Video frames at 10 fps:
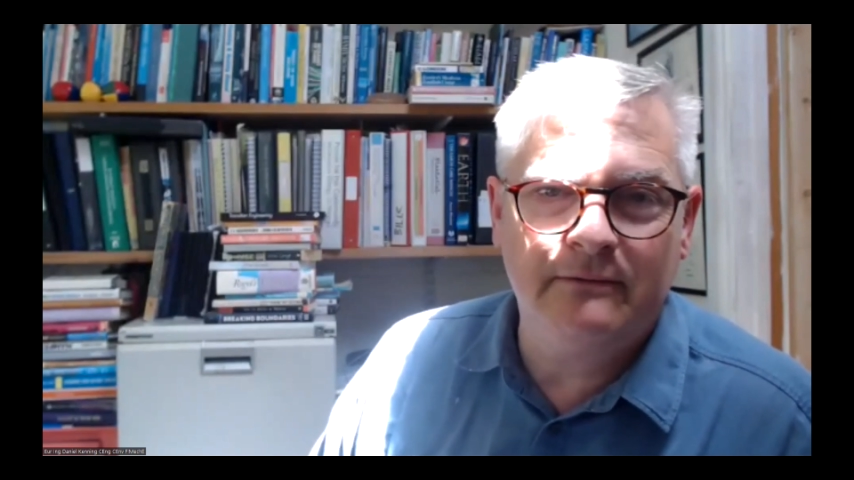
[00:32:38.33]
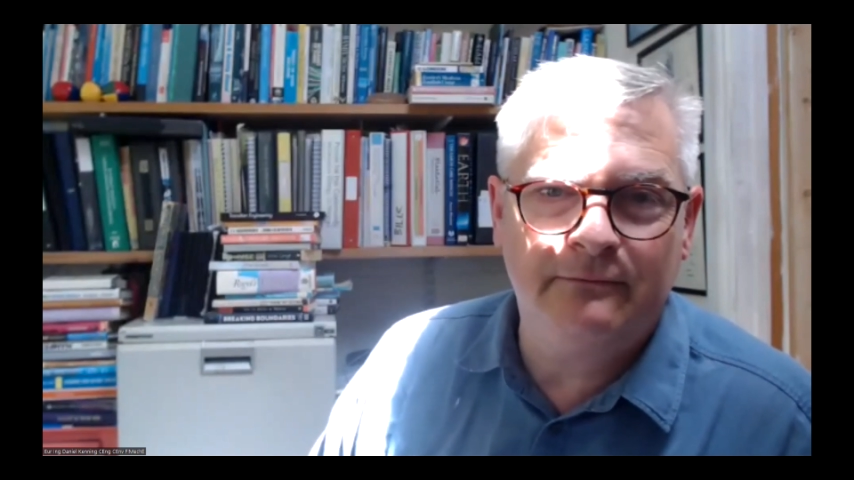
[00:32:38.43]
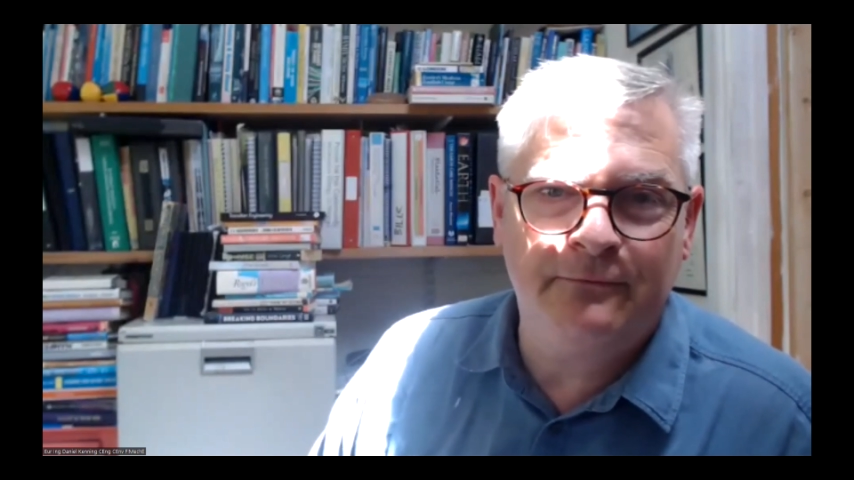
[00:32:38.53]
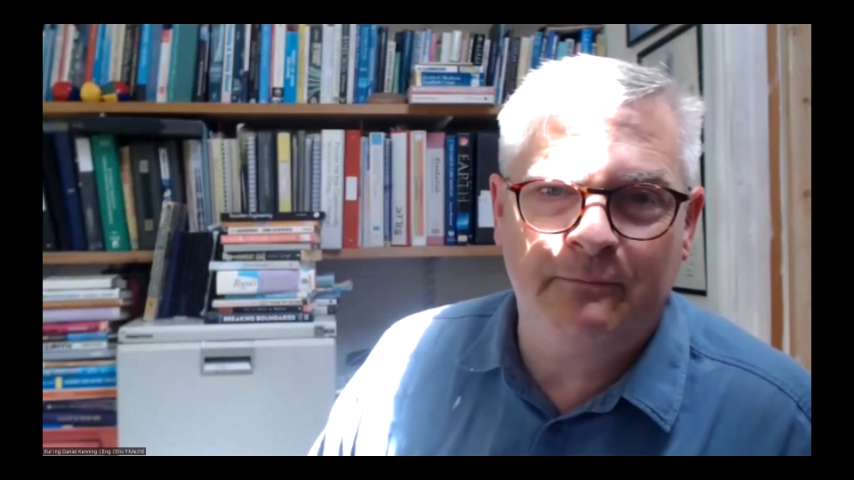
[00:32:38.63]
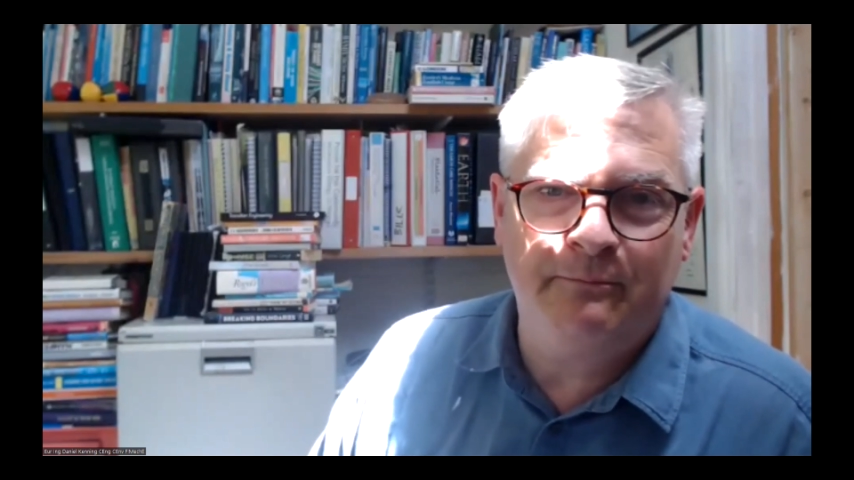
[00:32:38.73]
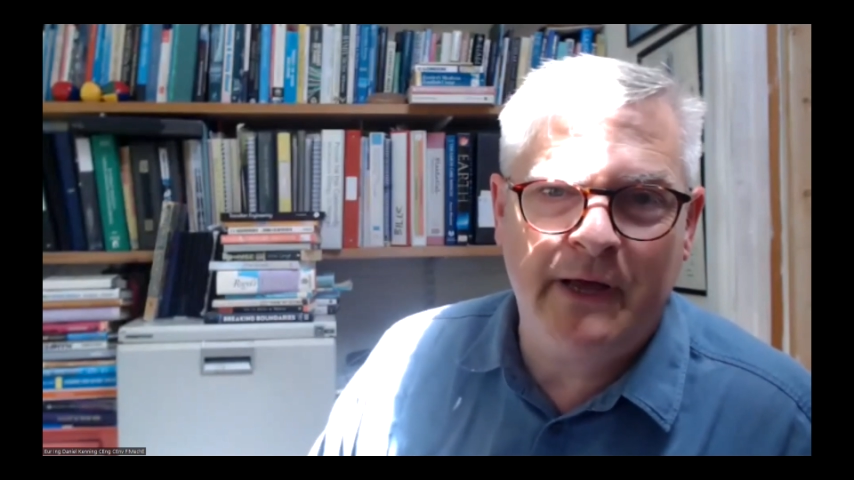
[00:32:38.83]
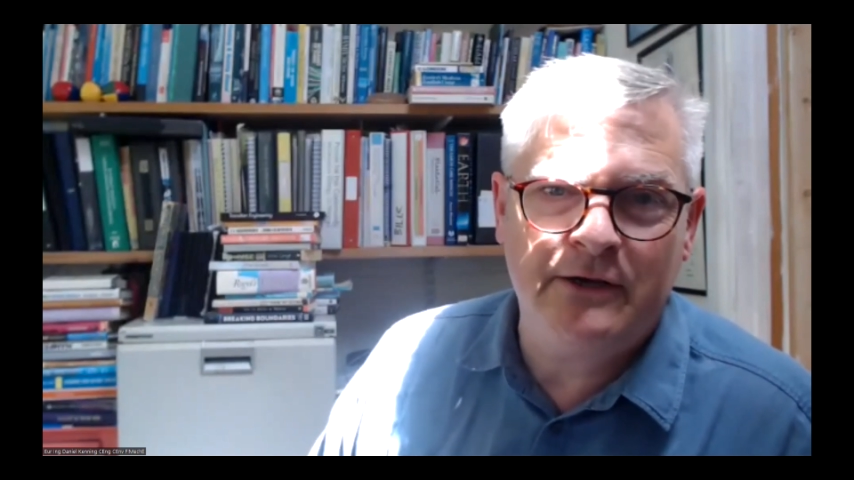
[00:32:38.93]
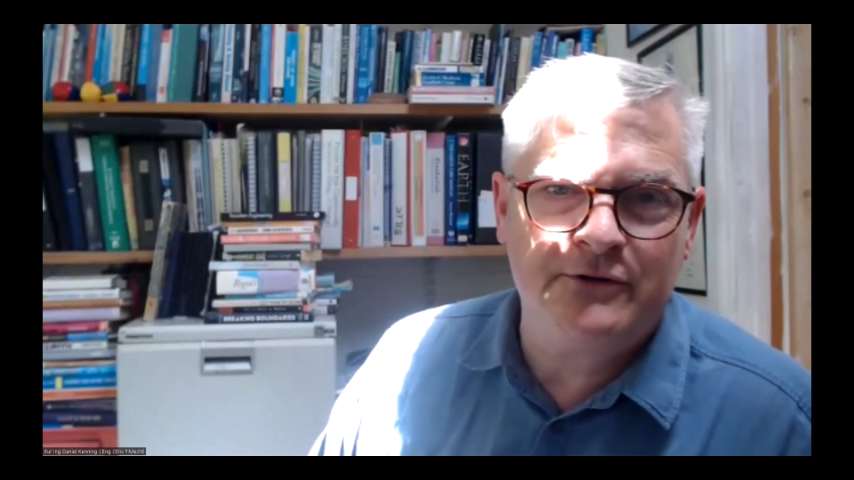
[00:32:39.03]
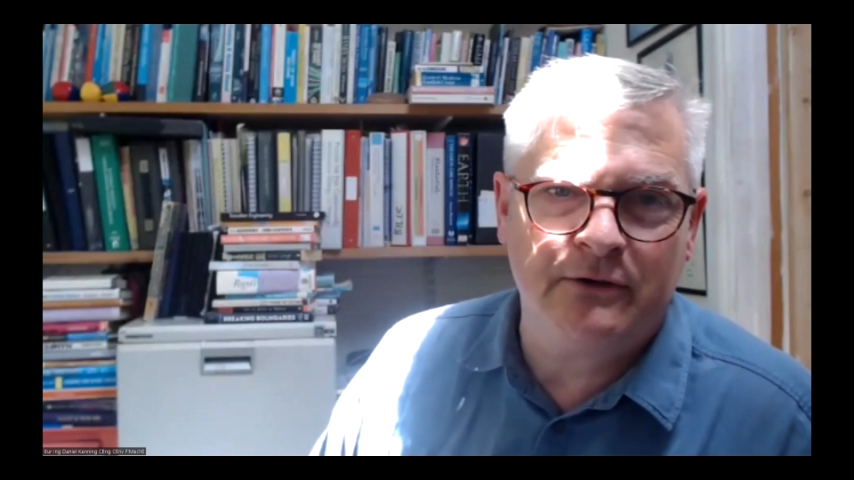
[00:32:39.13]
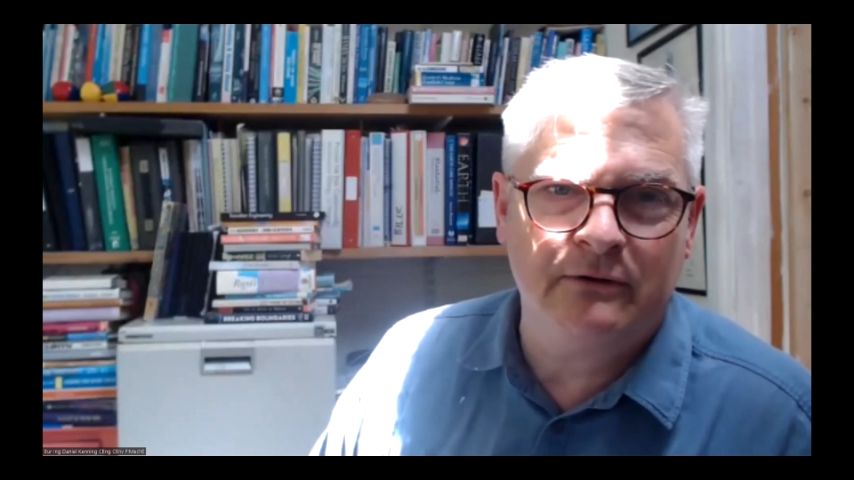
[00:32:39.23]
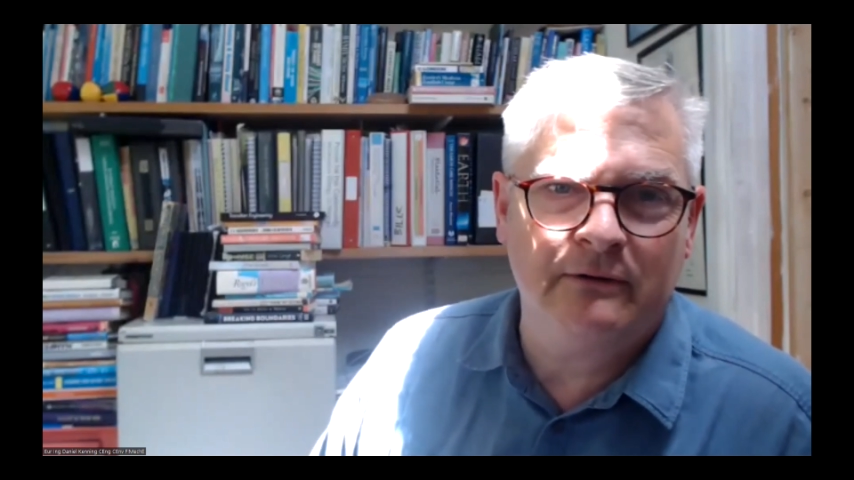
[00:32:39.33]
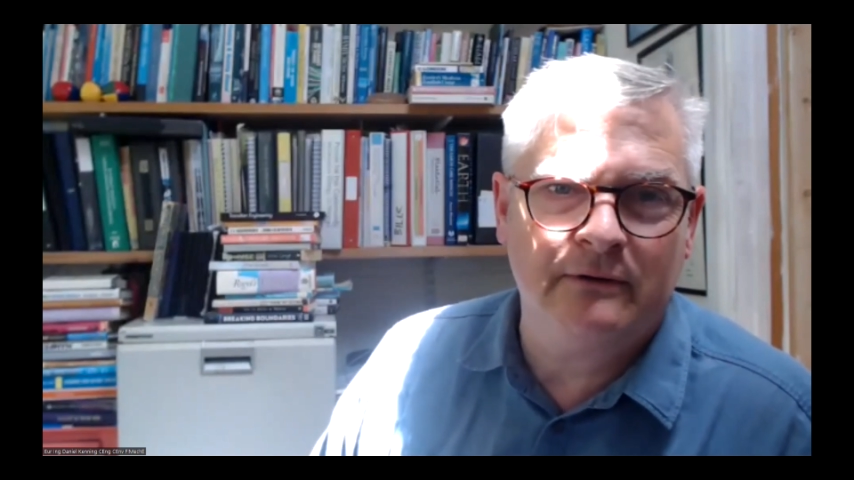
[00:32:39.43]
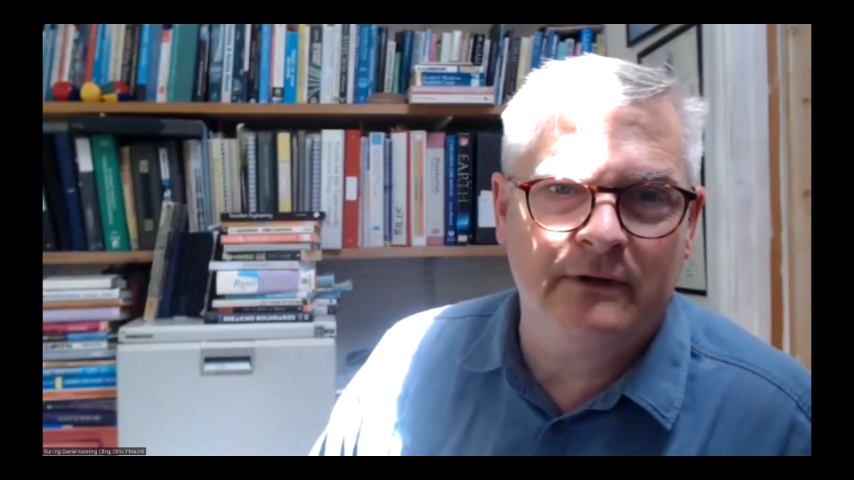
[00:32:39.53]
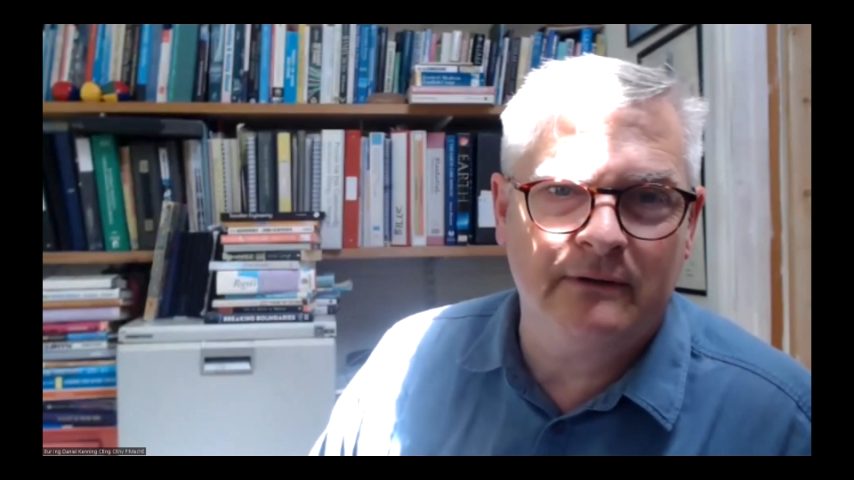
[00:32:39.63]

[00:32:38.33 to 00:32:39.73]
for petrol,